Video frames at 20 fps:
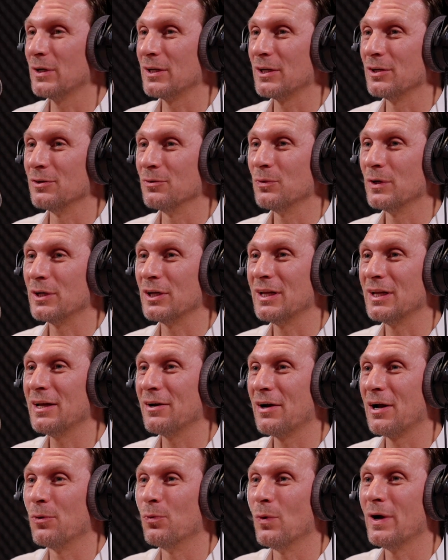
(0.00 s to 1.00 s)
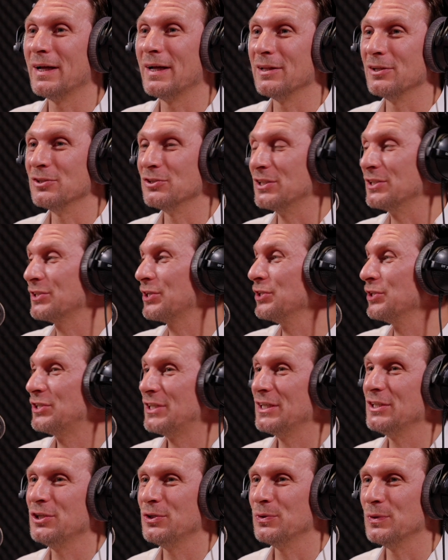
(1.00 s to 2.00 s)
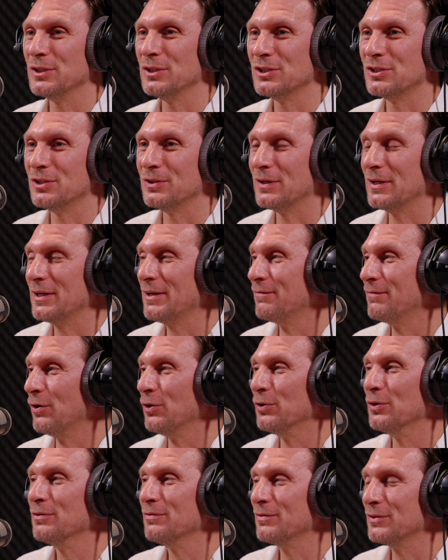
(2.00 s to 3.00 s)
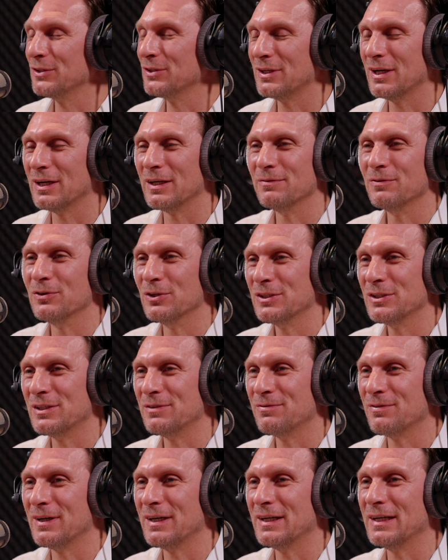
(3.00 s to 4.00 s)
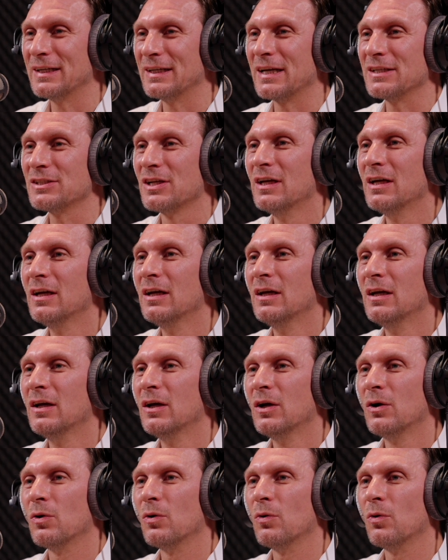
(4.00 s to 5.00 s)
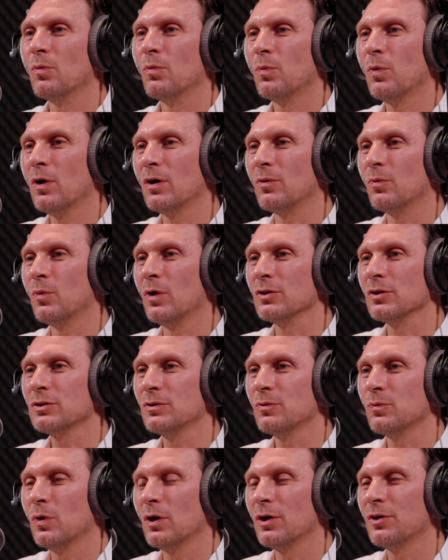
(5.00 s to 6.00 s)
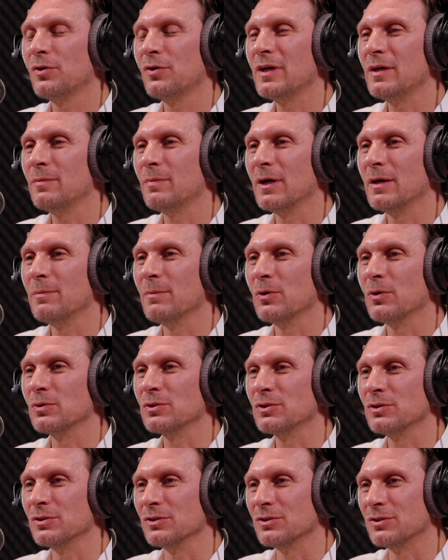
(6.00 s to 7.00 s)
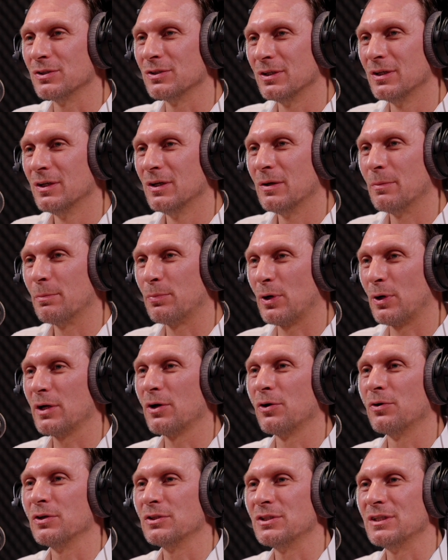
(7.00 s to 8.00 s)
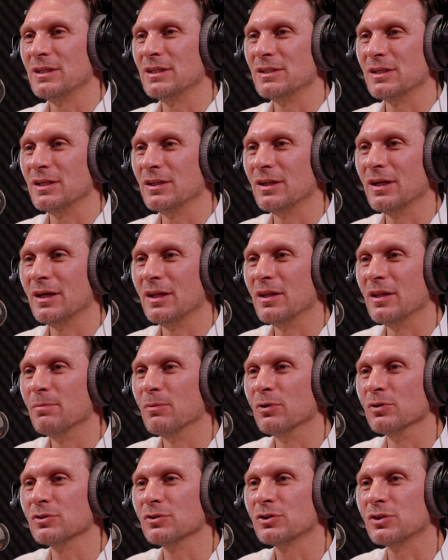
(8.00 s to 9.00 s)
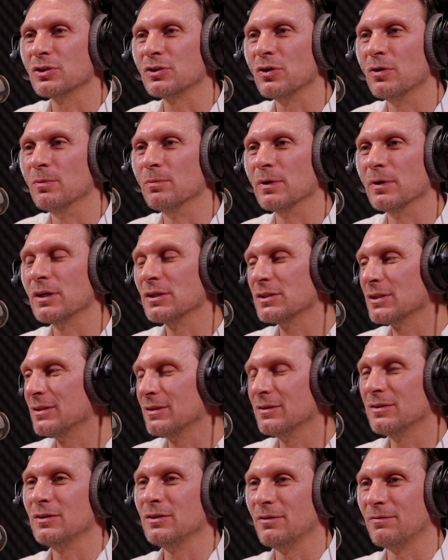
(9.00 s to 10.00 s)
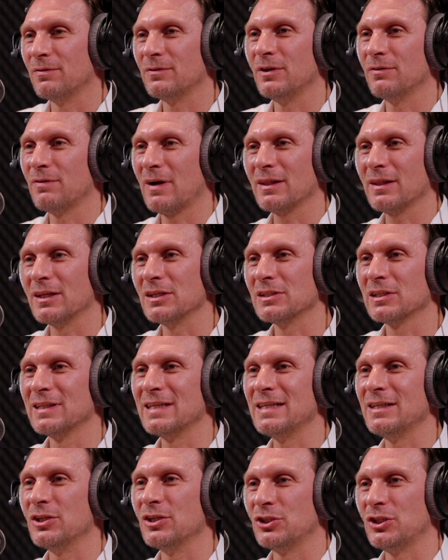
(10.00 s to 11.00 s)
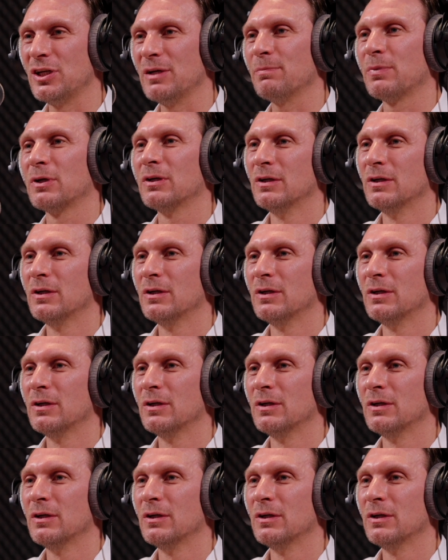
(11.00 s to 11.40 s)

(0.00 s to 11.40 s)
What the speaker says: can hear how Wayland is continuing to evolve and diversify, I guess. What are eBay Motors' priorities in the months to come? Because you've had this leadership